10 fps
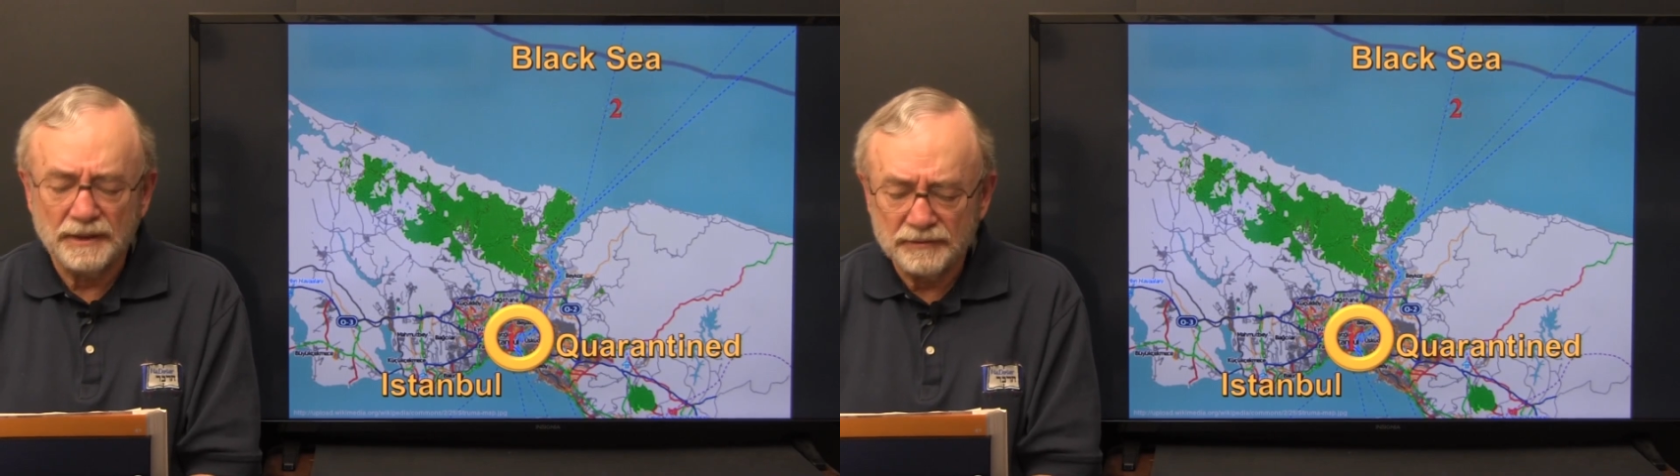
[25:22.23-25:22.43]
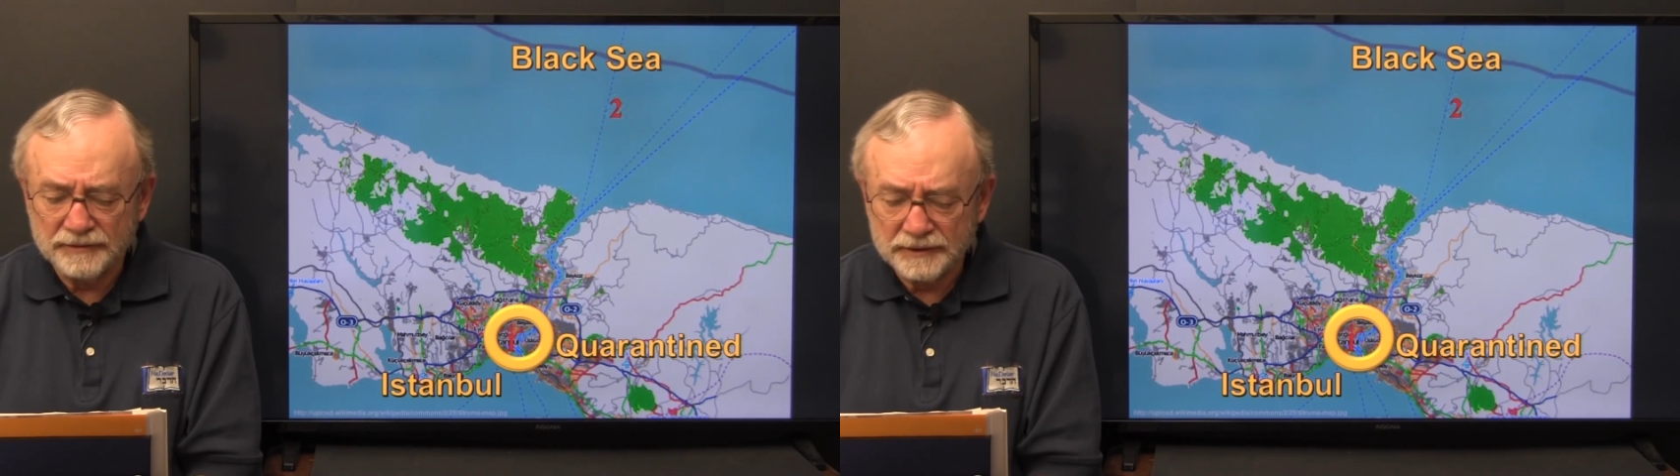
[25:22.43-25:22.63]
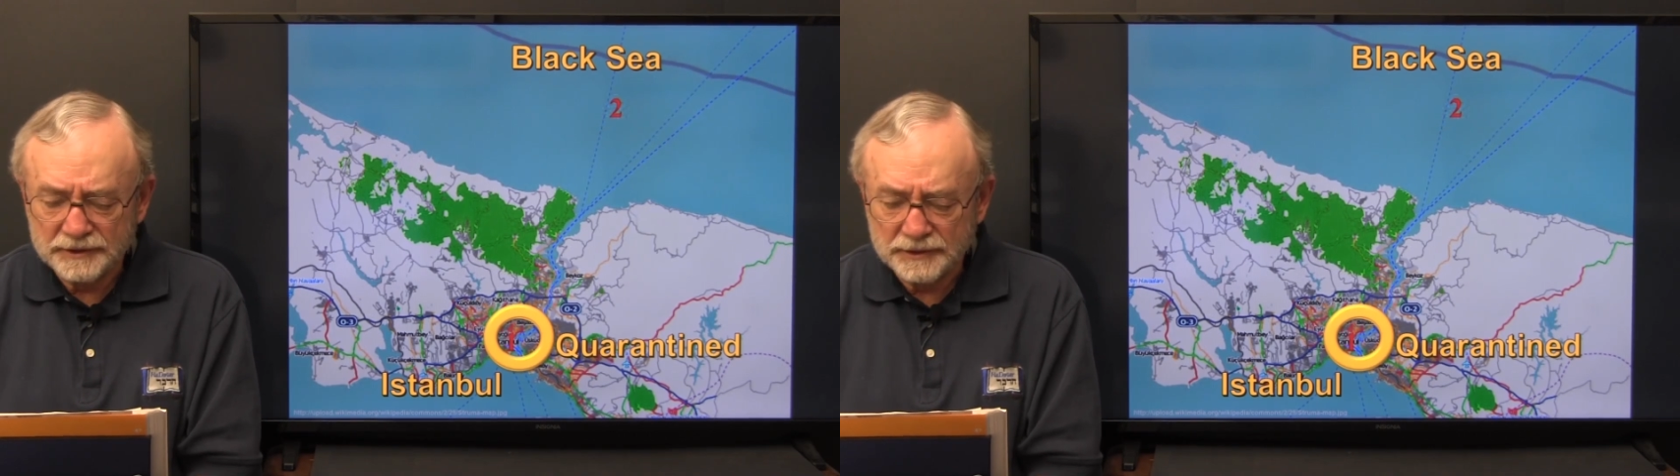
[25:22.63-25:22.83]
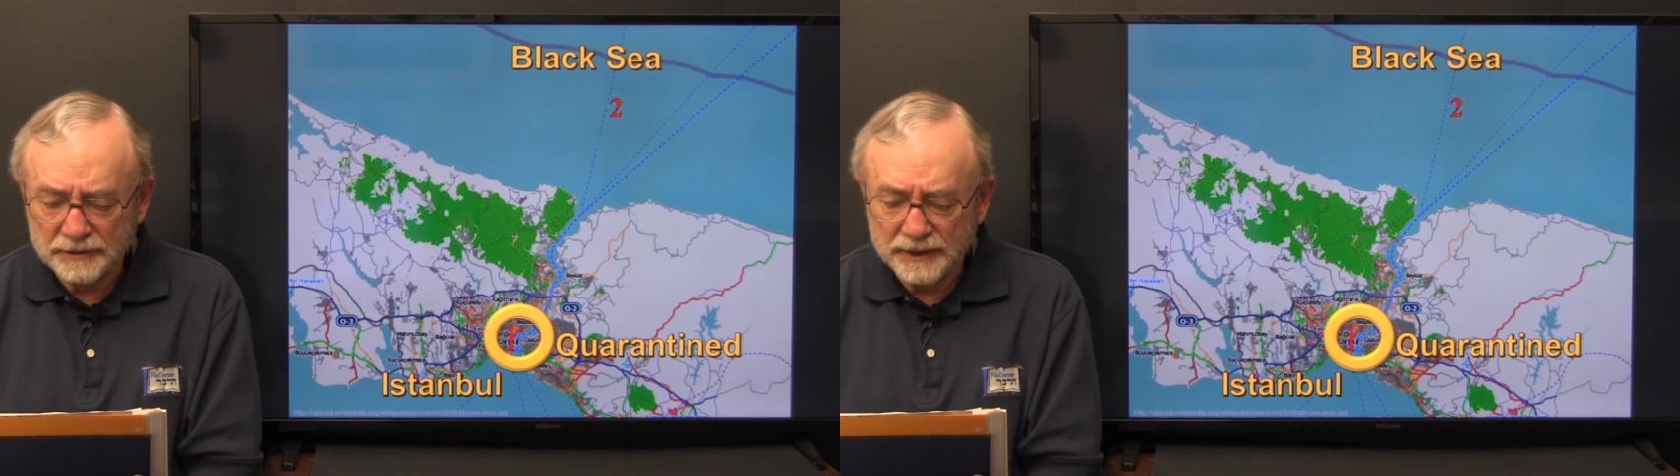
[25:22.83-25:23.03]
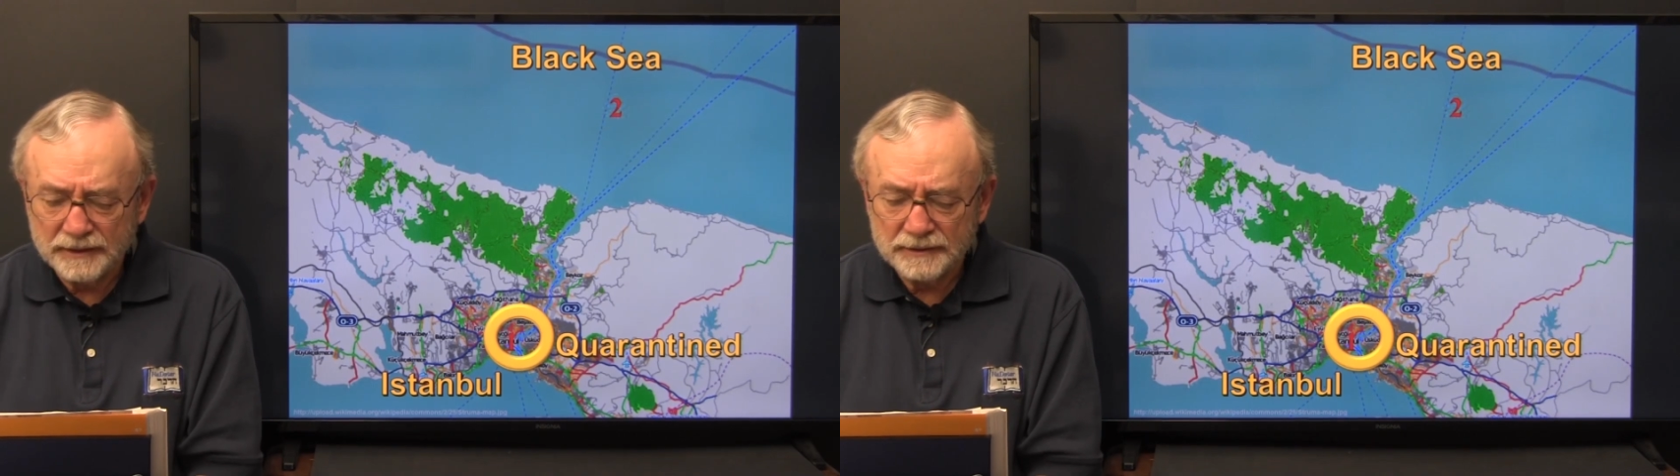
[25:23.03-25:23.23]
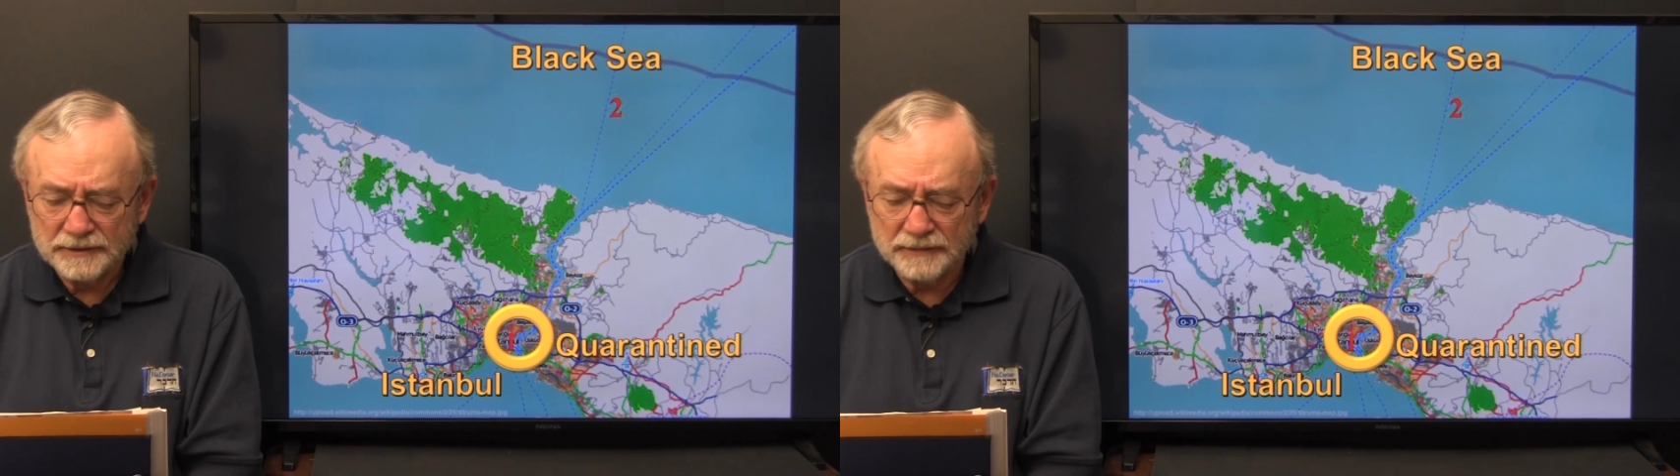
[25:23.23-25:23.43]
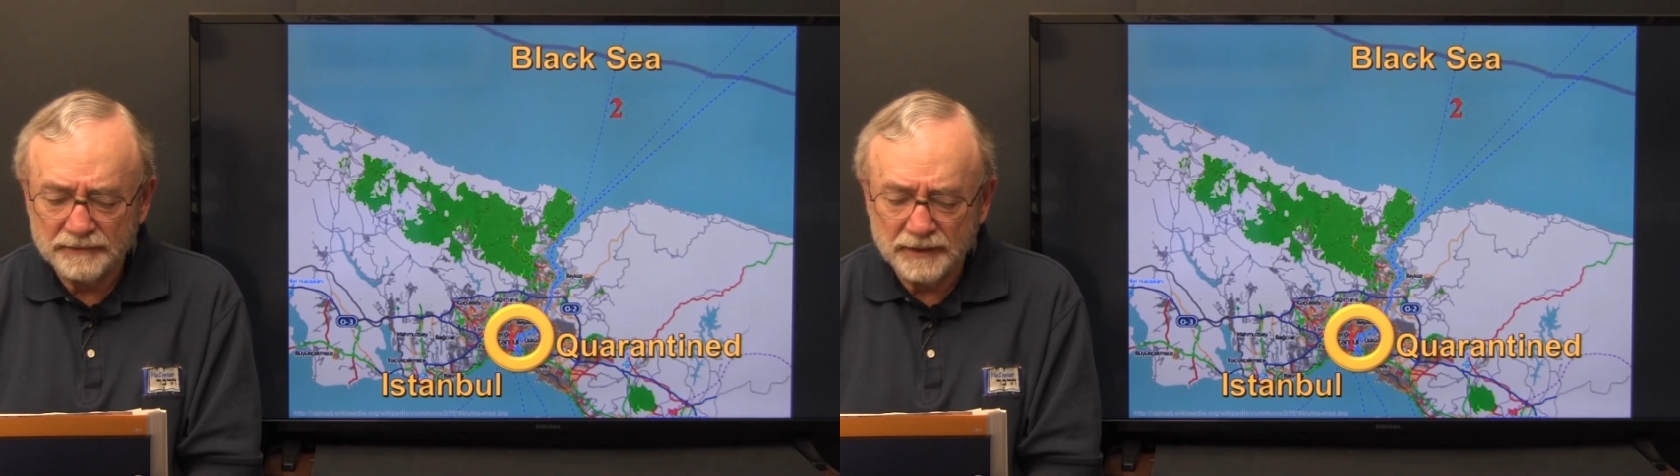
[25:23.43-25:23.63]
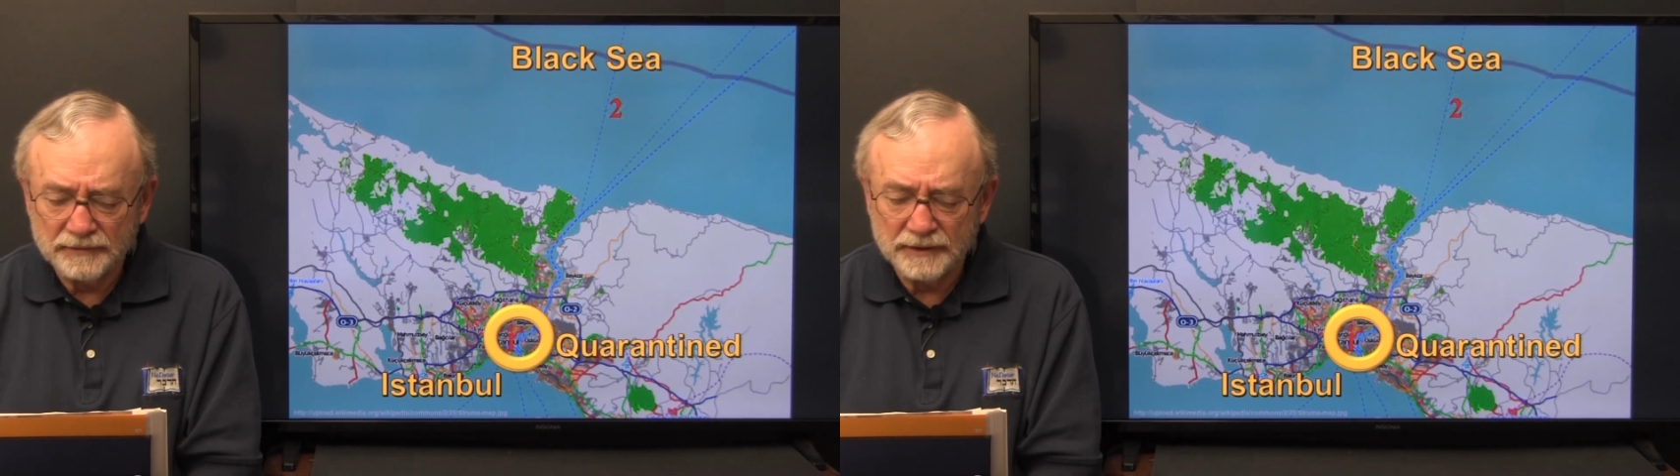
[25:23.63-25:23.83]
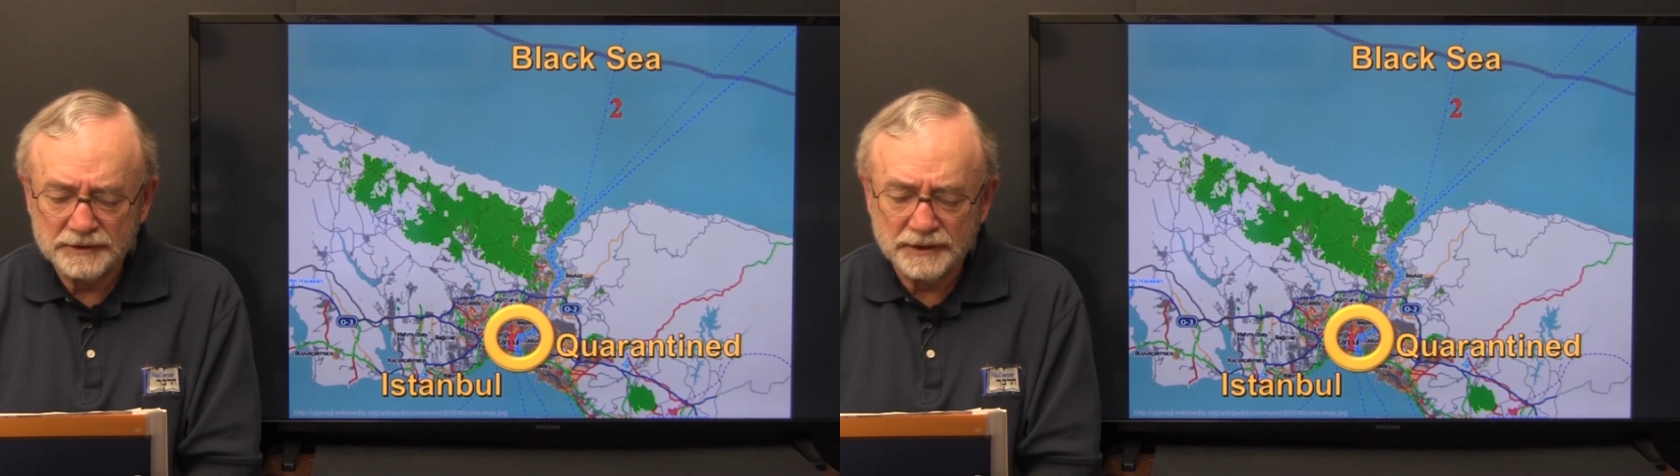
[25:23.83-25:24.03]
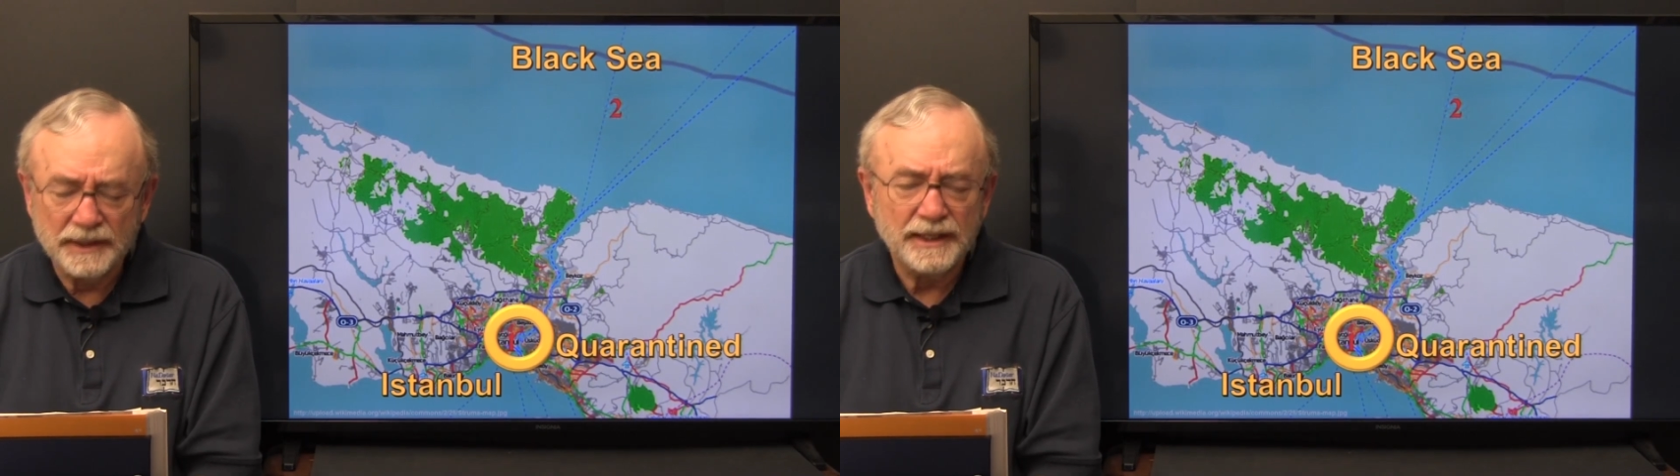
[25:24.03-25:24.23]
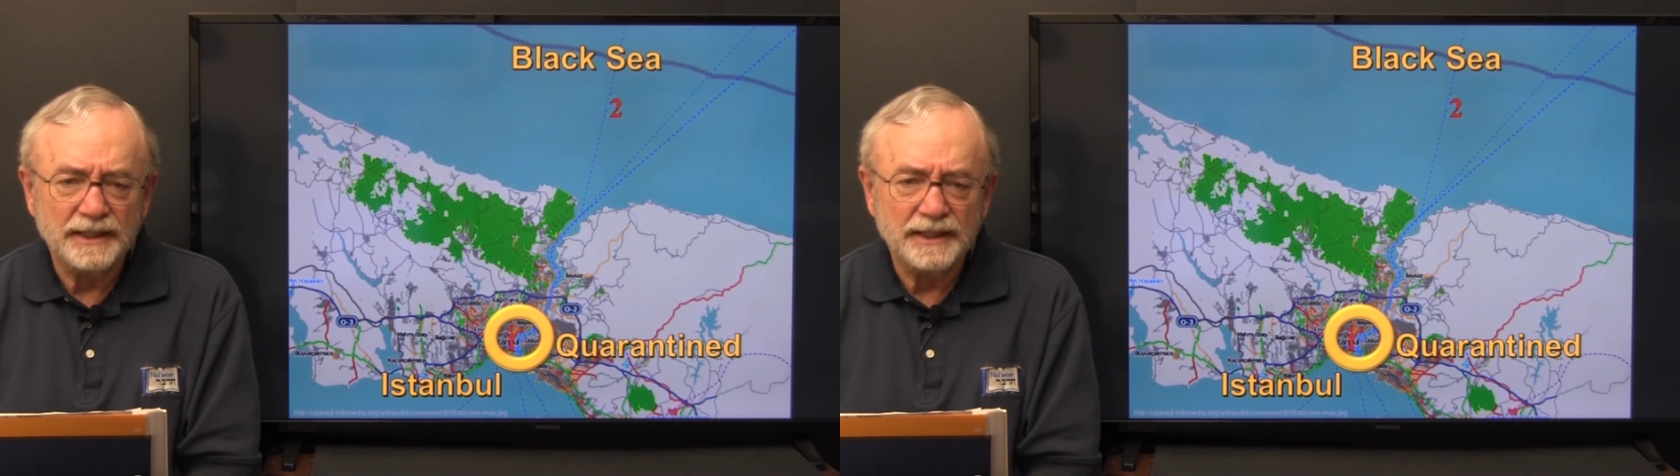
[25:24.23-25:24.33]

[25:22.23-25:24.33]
malfunctioning,